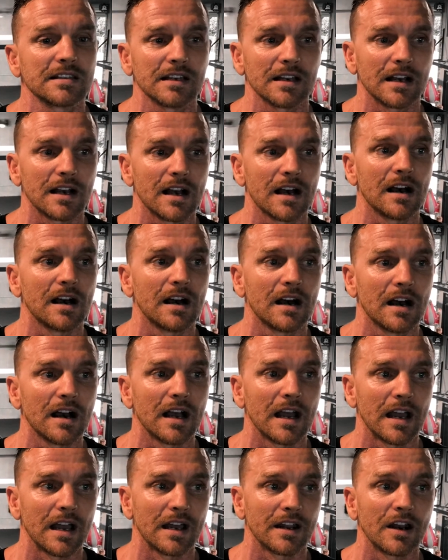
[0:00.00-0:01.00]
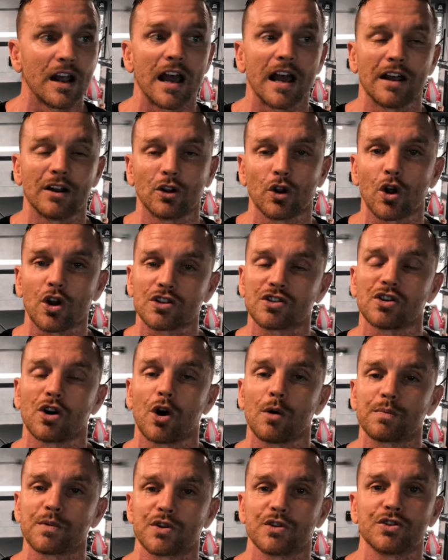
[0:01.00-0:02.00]
and lots of
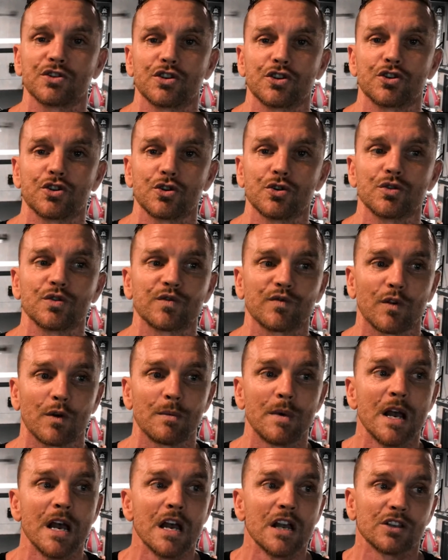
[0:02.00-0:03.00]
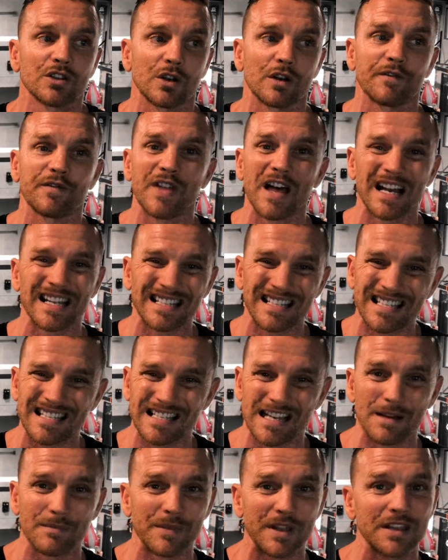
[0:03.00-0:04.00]
options to choose from. So if that's
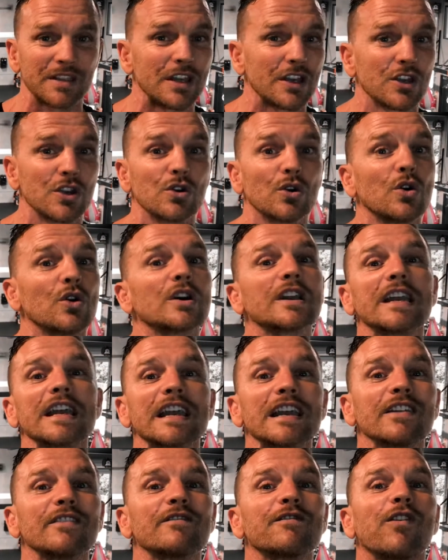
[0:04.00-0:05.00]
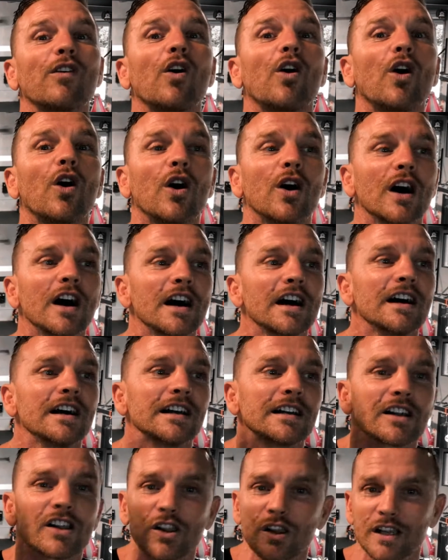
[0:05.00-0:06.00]
something that you're keen for,
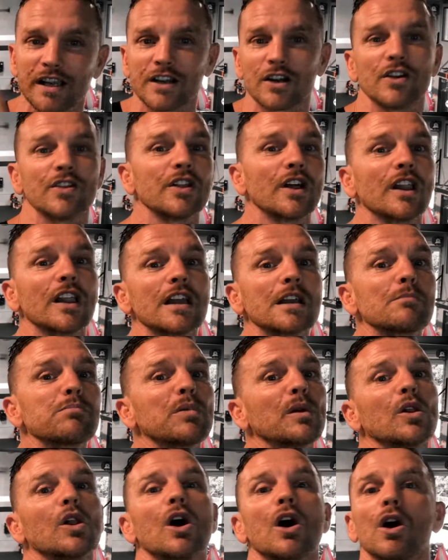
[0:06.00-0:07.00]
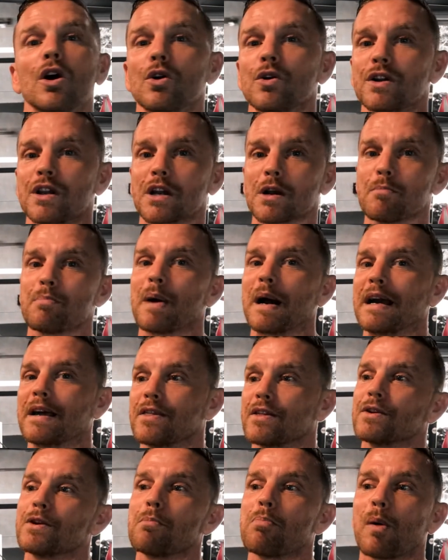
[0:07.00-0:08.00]
click on the link below. You can pay
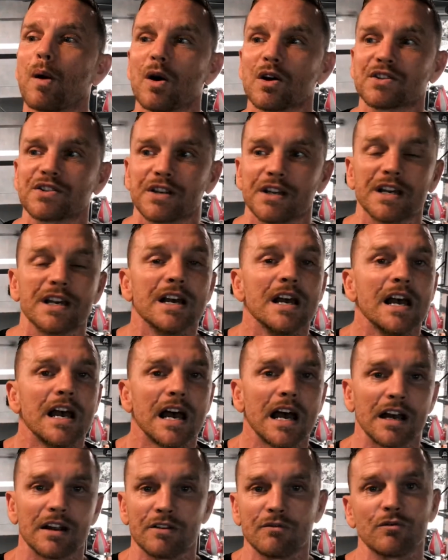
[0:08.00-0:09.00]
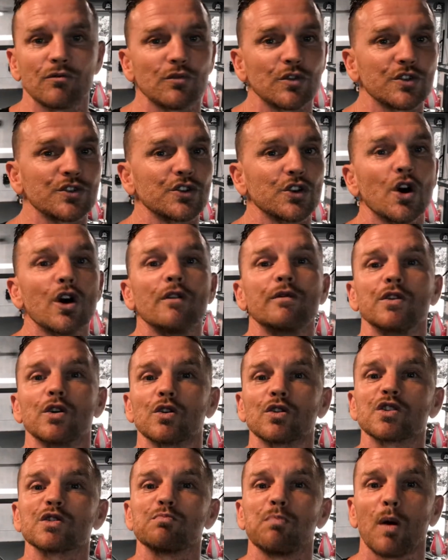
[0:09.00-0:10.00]
the deposit and reserve
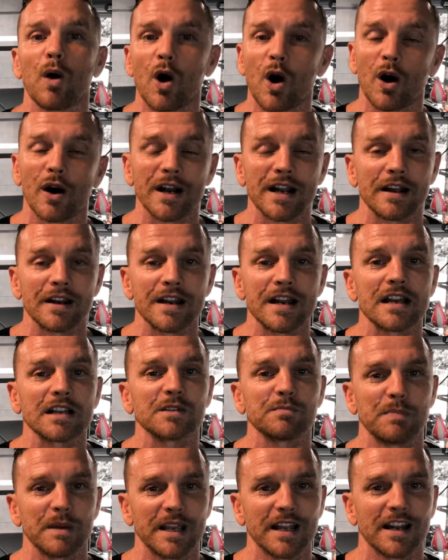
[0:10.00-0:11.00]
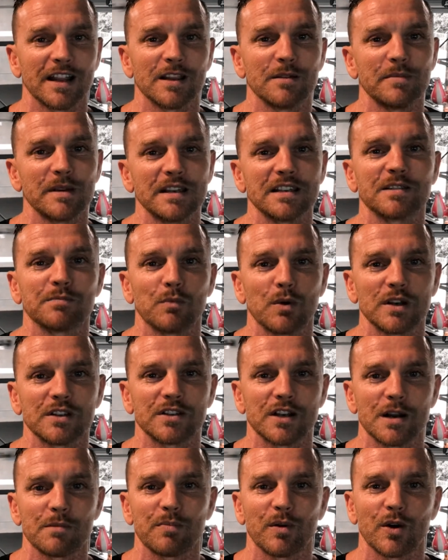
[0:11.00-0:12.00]
your spot on our next Begin of the Beast
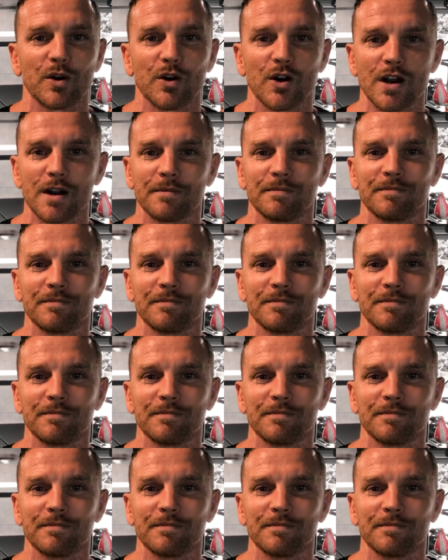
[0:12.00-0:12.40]
Muay Thai program.